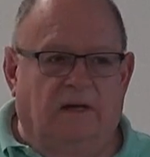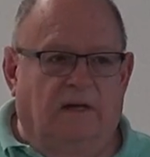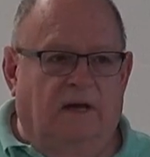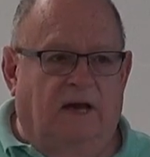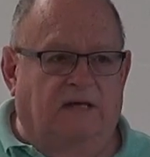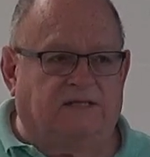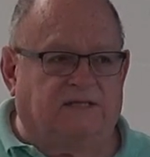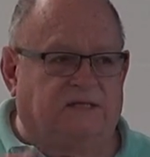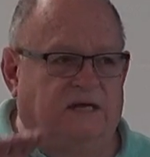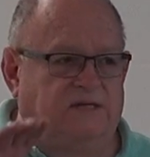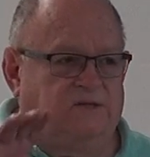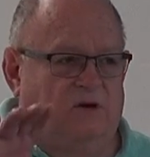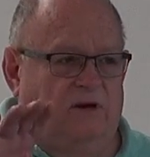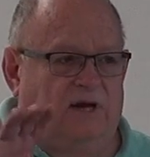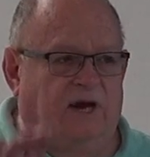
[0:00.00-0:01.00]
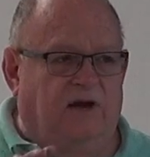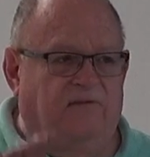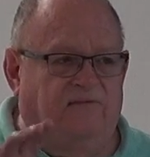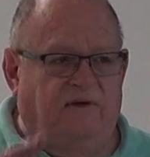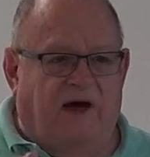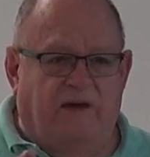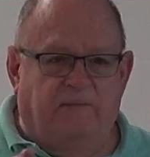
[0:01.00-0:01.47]
he's only got
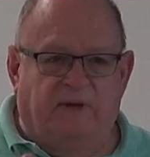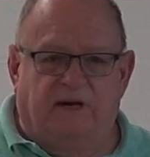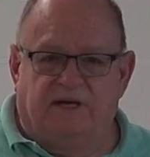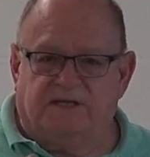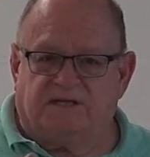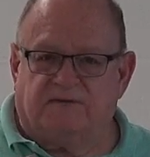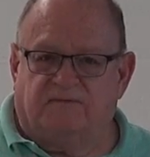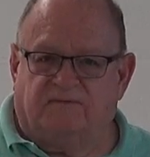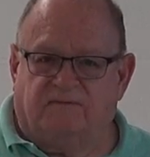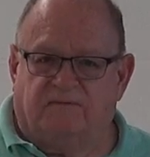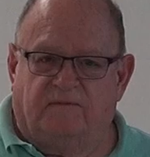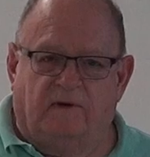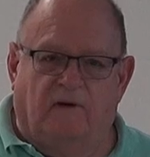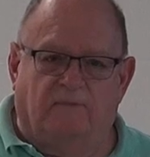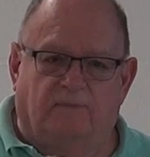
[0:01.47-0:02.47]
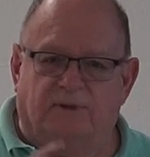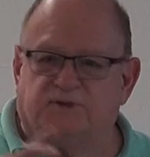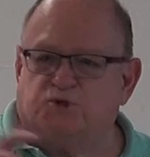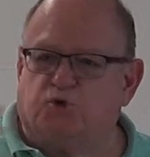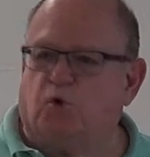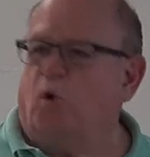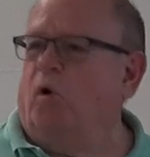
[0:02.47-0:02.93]
5 minutes of
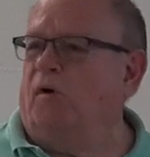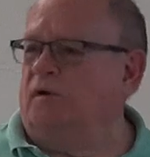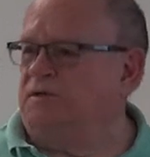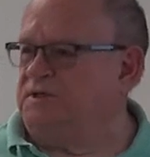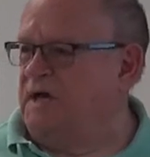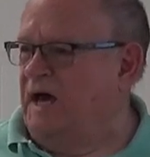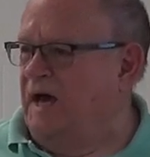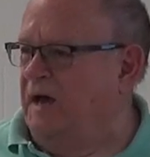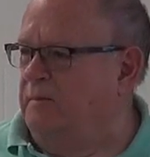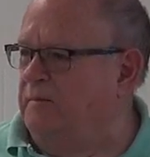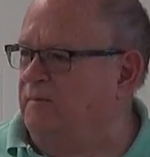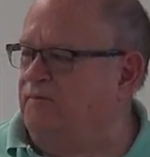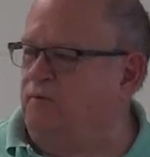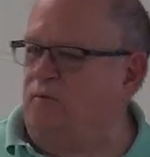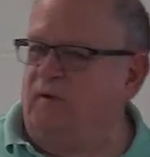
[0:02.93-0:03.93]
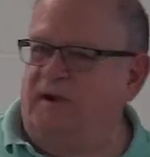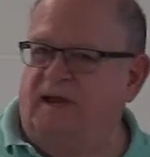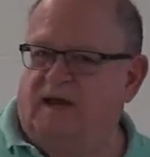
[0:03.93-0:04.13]
patrol time before he